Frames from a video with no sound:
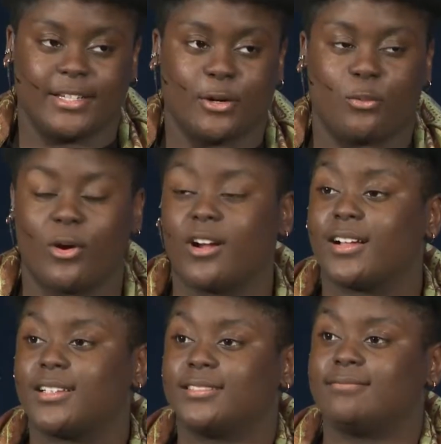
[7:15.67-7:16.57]
Her
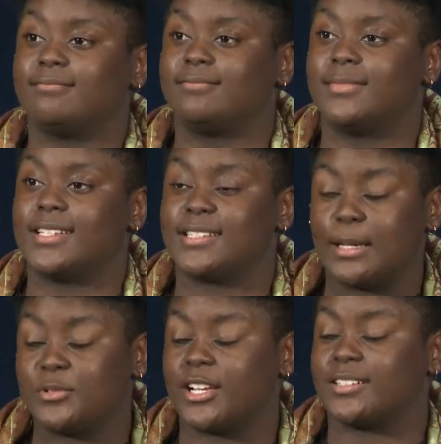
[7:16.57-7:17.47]
work is
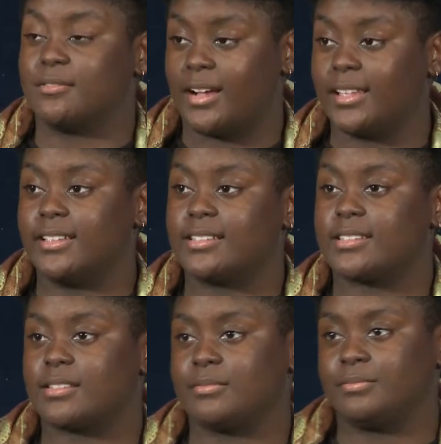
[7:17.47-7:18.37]
subject to
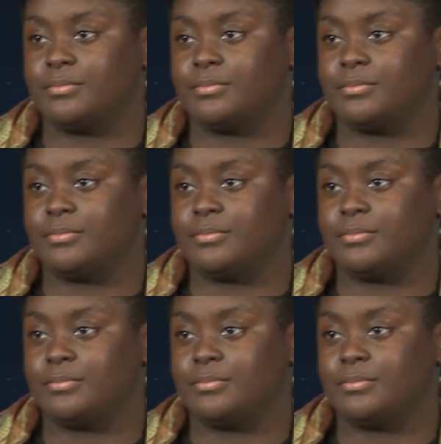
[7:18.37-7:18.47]
violence.